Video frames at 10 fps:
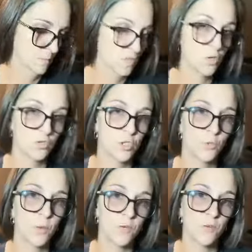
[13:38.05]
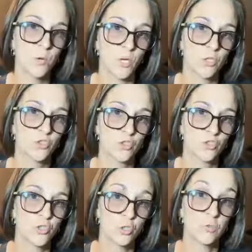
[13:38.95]
So do you want to know what you
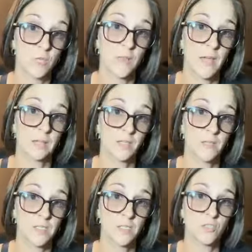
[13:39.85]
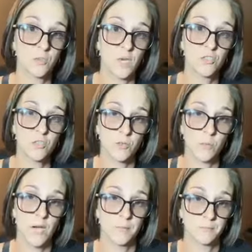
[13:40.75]
should do in that living situation or
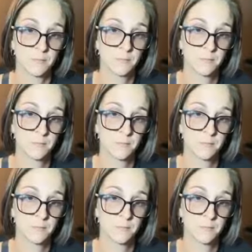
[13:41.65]
what?